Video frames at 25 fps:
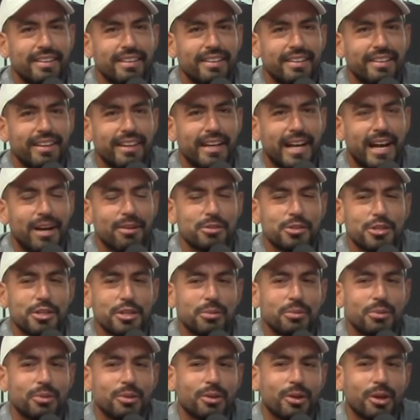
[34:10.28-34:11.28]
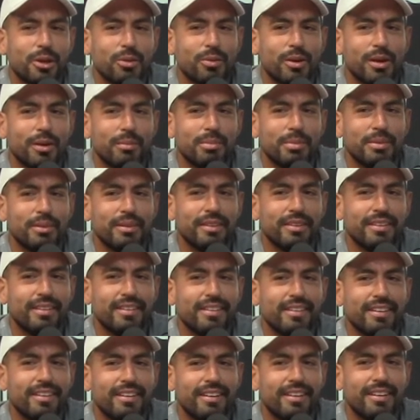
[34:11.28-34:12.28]
like how she will grow up
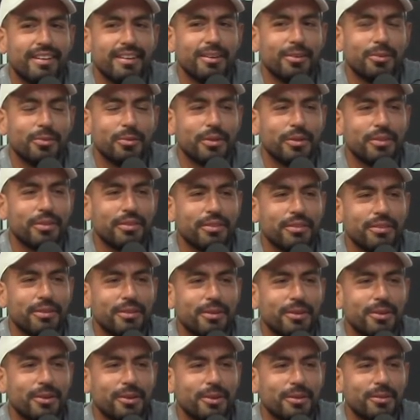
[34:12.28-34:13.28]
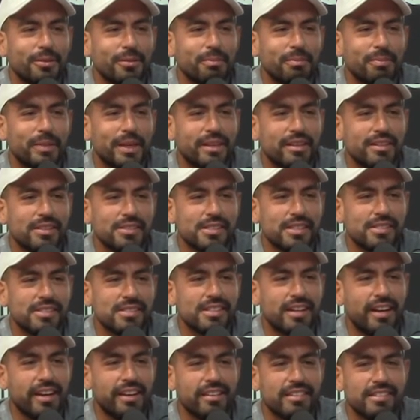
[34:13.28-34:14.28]
uh, with her parents as
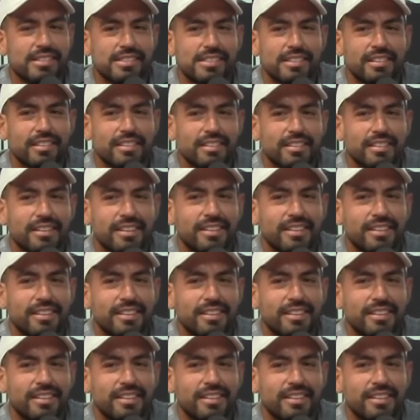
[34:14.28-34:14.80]
titans in the